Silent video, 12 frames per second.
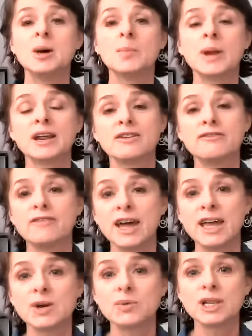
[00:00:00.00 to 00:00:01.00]
But I'd invite
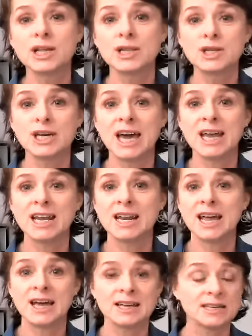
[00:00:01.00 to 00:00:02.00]
you to really look at it
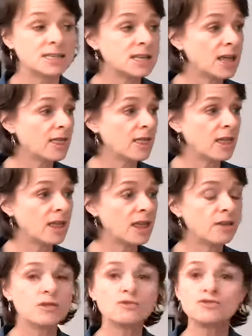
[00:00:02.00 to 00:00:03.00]
as,
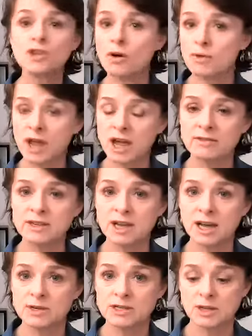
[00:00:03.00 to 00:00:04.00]
if you don't have the
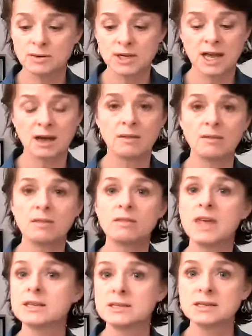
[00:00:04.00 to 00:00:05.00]
time to slow down,
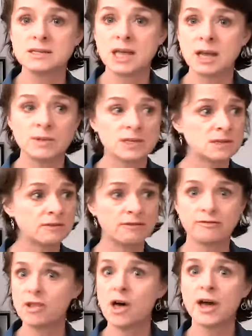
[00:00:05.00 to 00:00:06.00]
that's the same as
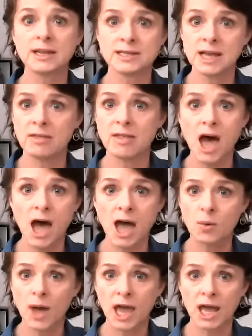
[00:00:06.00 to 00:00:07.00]
flying down the
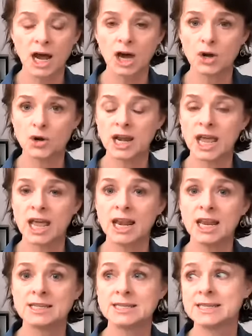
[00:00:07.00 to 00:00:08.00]
highway at
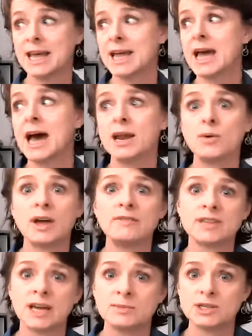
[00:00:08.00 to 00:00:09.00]
180 and saying, I don't have
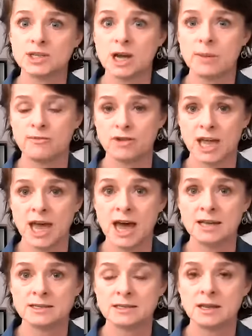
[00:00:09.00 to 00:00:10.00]
time to stop for
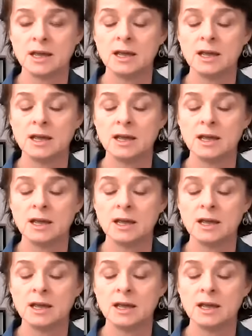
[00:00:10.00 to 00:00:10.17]
gas.